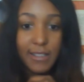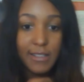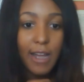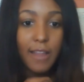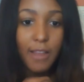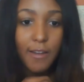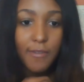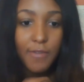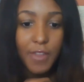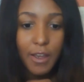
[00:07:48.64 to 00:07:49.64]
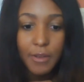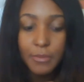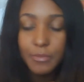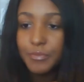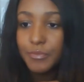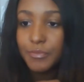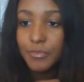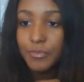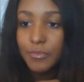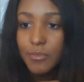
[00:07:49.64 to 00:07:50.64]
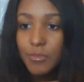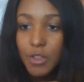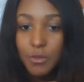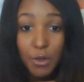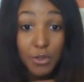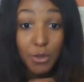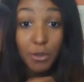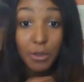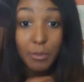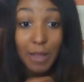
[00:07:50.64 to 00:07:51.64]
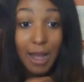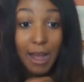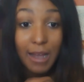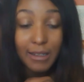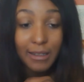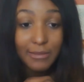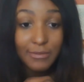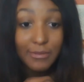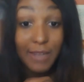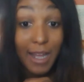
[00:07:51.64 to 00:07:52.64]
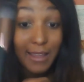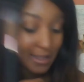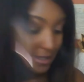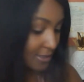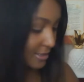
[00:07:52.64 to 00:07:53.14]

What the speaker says: love the rose gold and black. I like this.